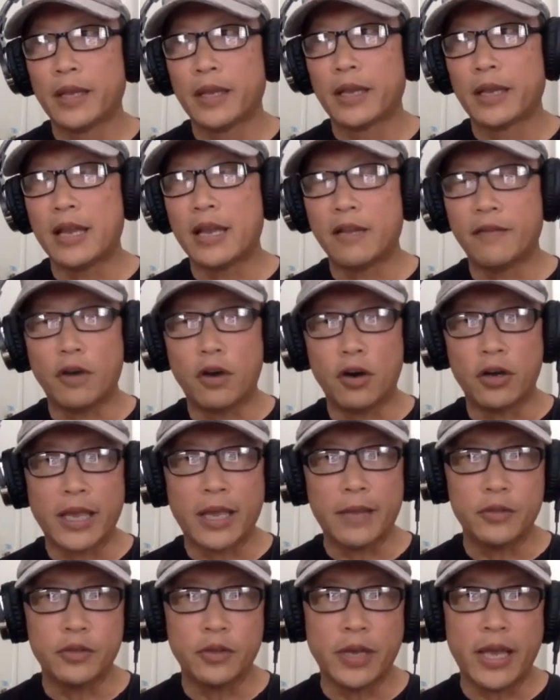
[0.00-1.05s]
kind of all
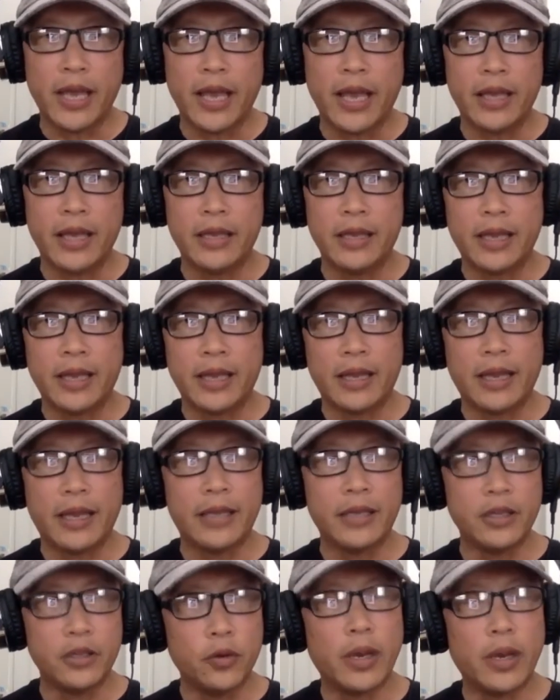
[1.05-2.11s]
came to a head, and I
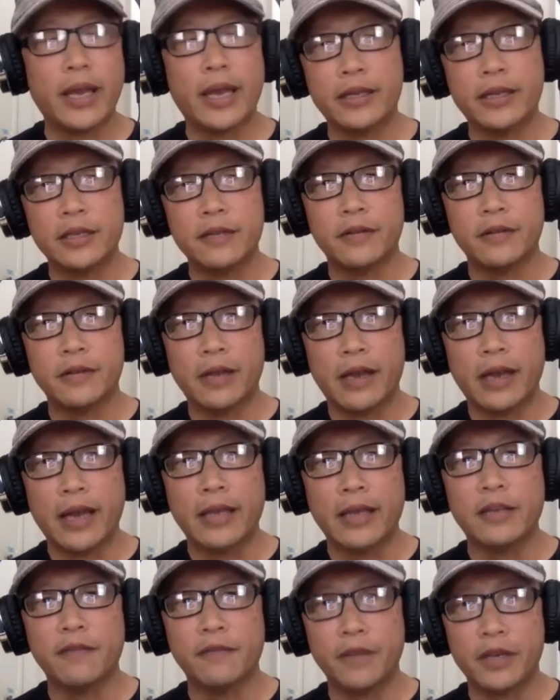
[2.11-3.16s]
knew I had to I
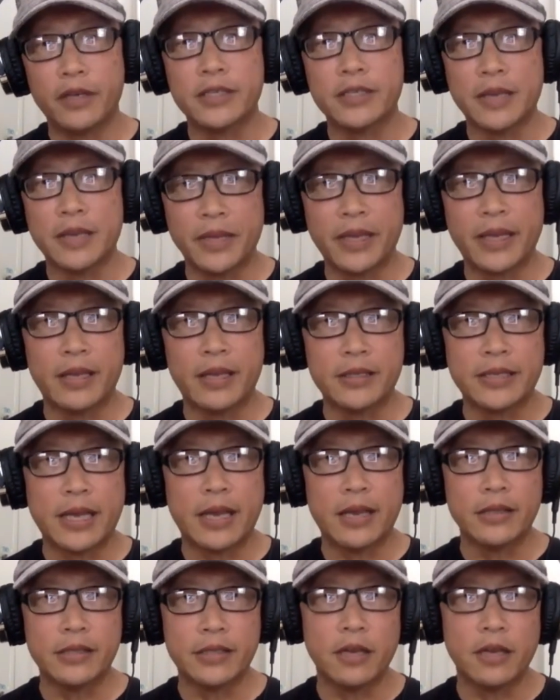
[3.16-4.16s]
had to figure something else out.